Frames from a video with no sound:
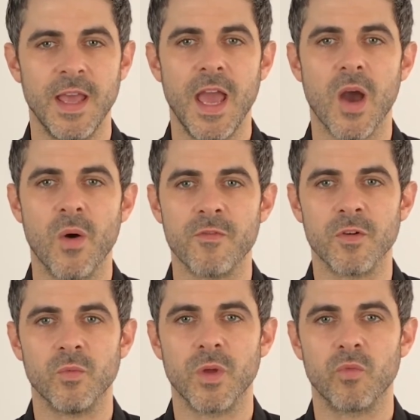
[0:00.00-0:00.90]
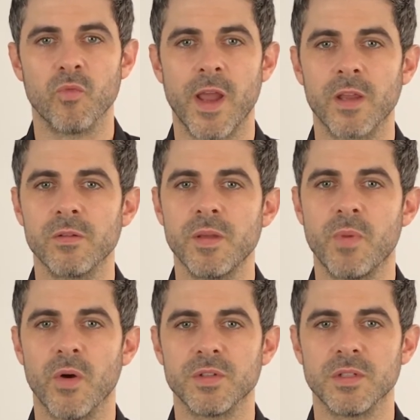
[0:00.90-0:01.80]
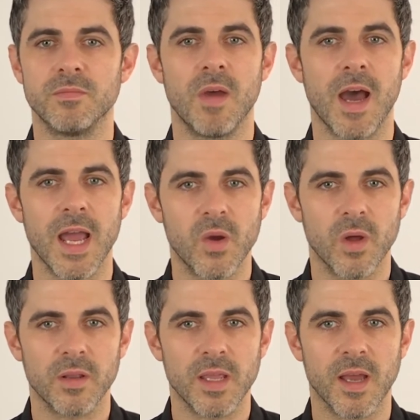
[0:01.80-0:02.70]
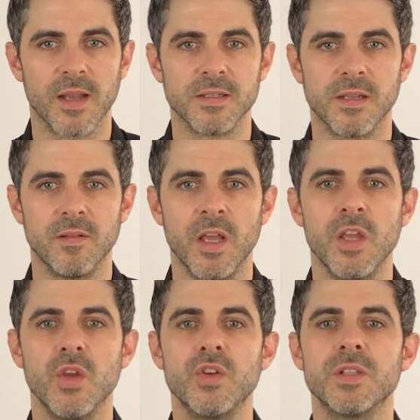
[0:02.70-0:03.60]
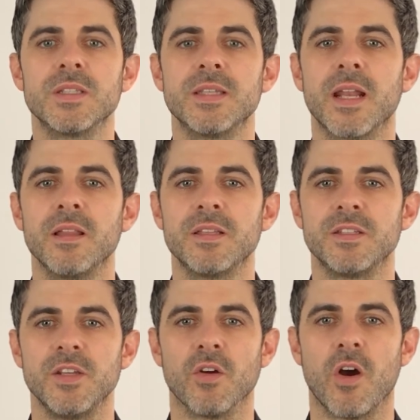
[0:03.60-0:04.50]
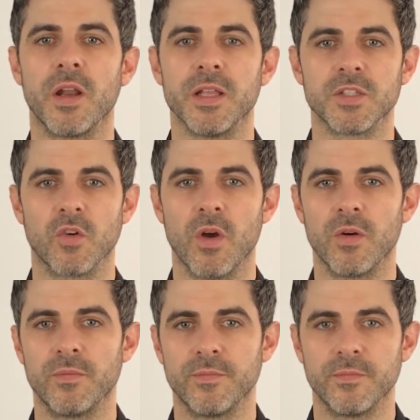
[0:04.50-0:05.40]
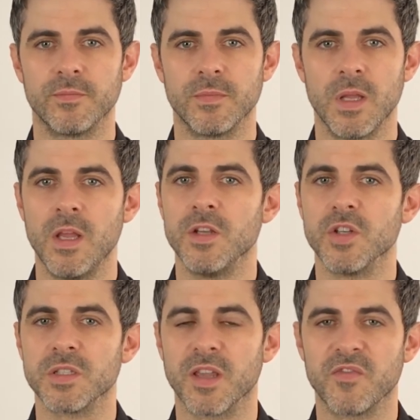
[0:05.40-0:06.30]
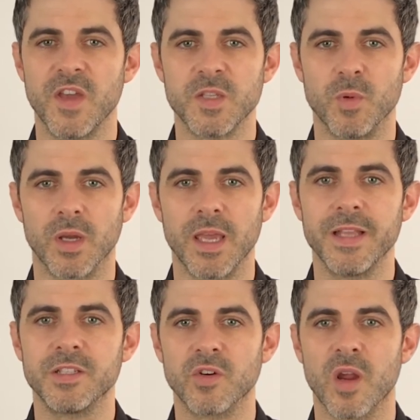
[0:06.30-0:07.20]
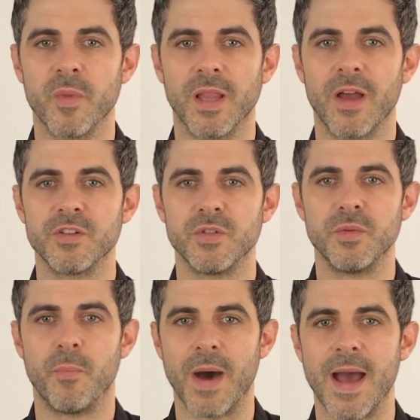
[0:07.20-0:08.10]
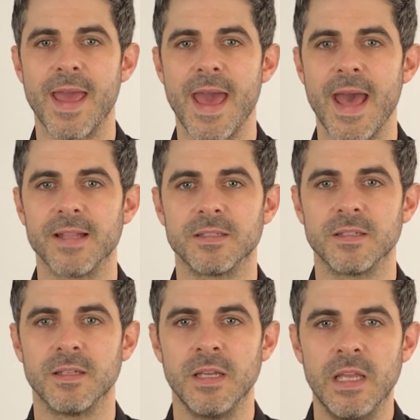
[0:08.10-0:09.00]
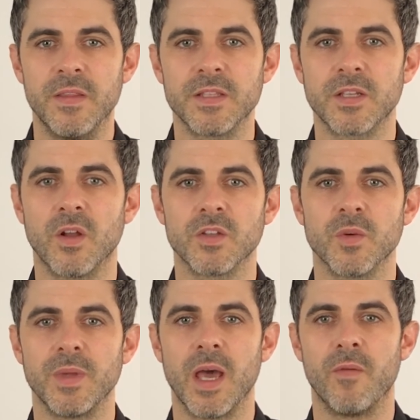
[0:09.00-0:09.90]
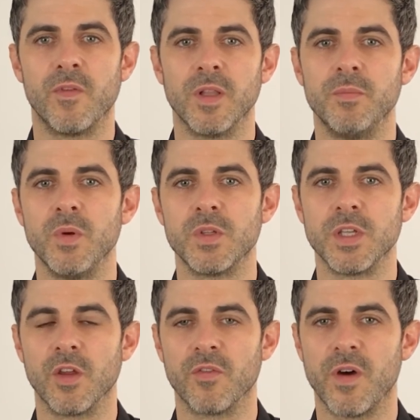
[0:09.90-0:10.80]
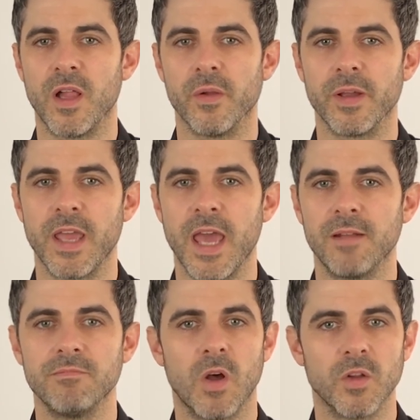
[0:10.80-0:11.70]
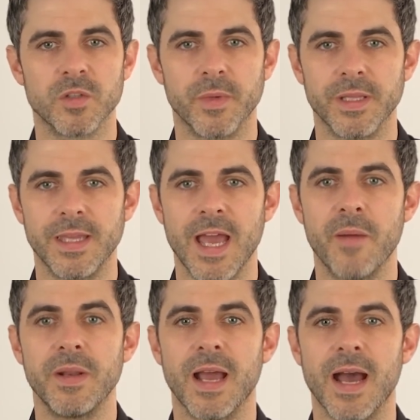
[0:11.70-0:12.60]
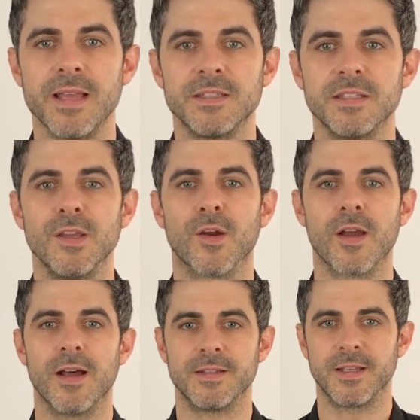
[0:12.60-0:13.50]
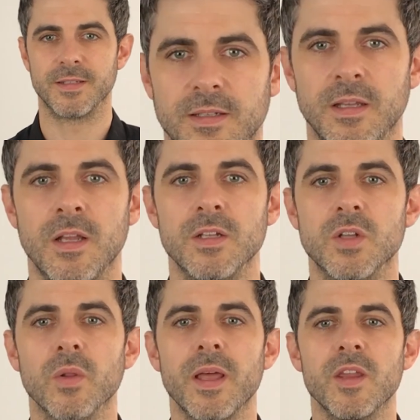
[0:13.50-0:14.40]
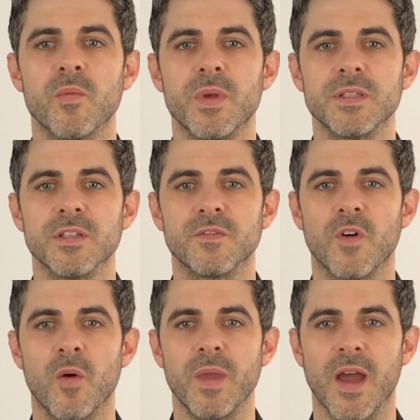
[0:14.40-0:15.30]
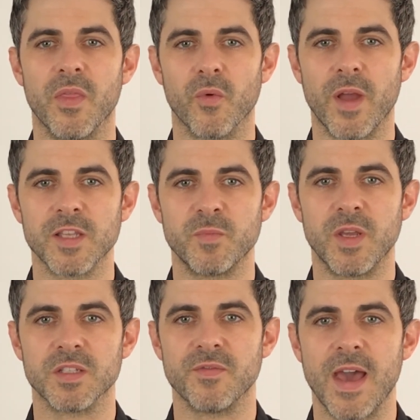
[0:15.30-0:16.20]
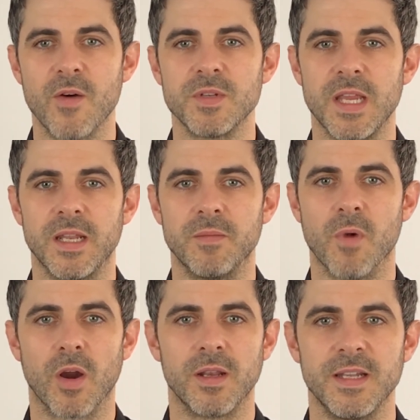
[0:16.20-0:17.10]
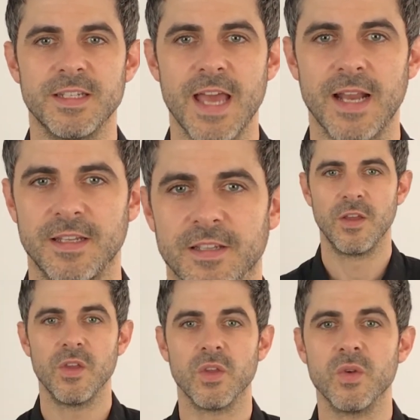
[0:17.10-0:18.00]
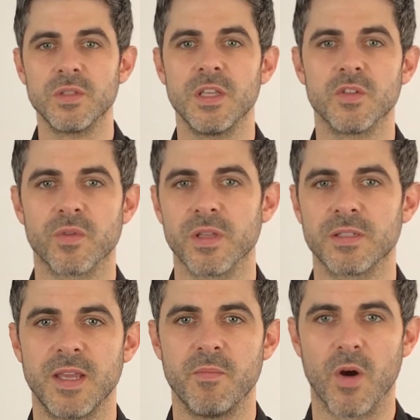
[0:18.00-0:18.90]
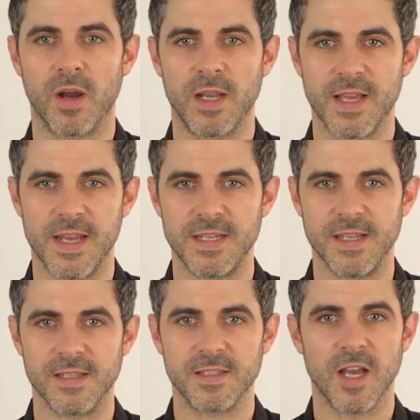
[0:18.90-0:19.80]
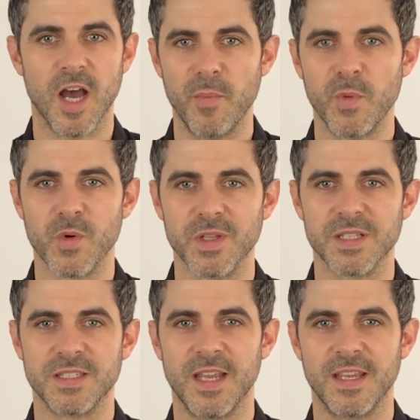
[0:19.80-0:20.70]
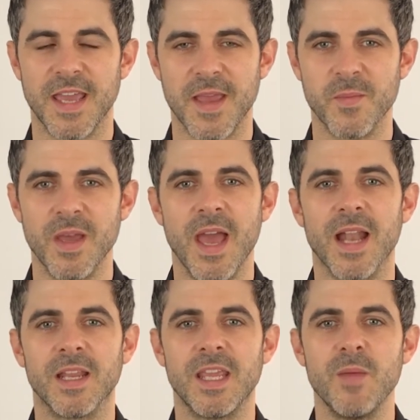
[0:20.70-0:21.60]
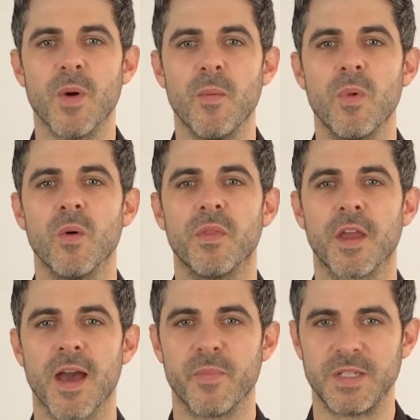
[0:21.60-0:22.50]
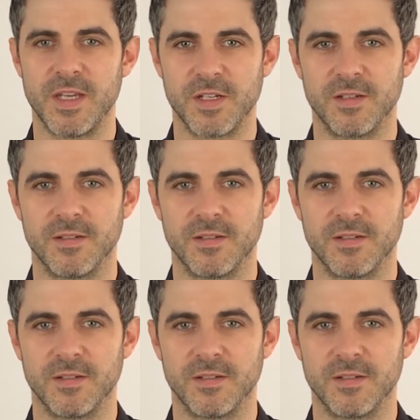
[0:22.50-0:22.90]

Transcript: However, with regularly posted, high quality content, you should steadily see your audience grow. Just like Facebook, Instagram allows you to buy ads. This can also be helpful in boosting your following and, ultimately, how many eyes see your content. Don't let your business fall behind the rest because of outdated marketing tactics. Use these real estate marketing ideas to up your real estate game and keep up with the competition.